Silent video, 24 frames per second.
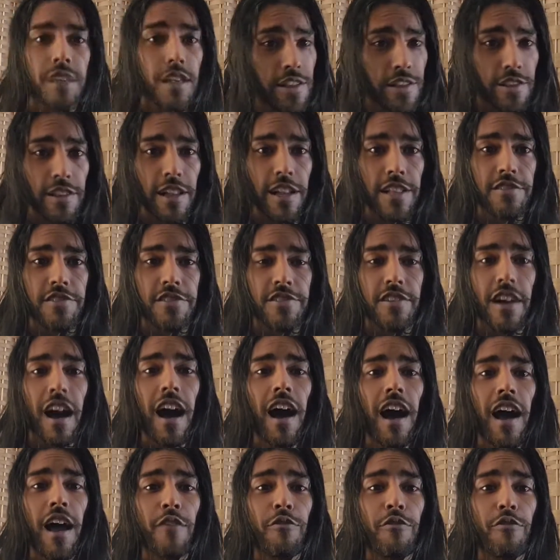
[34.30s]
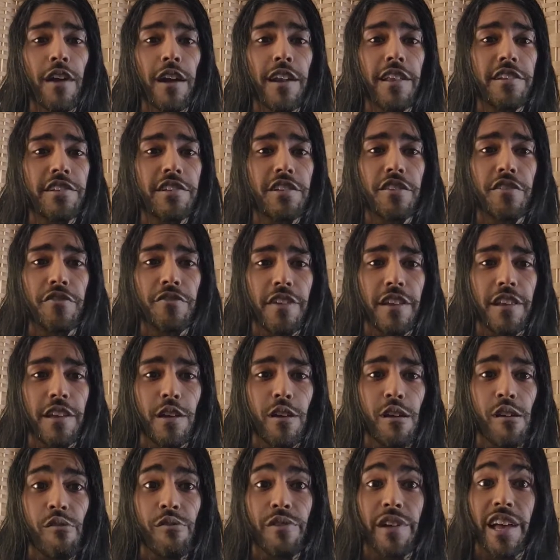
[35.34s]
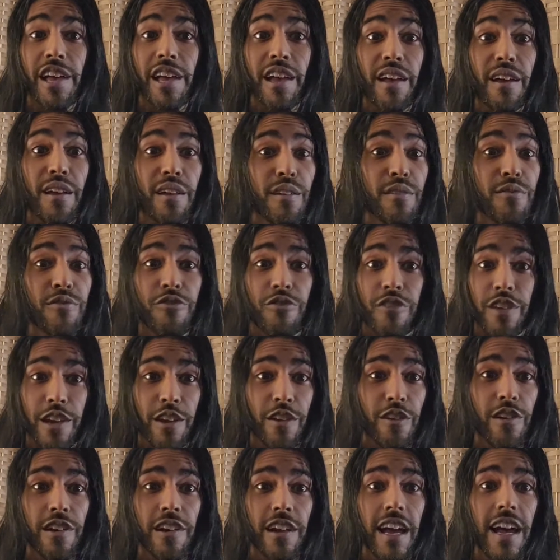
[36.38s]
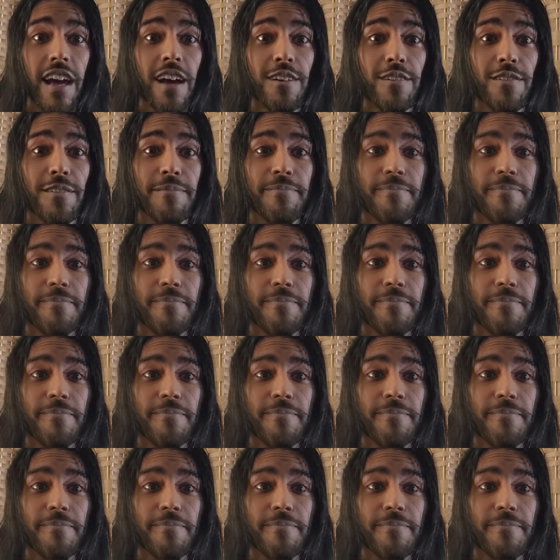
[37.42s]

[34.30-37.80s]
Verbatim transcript: Let's dive right into the video and figure it out.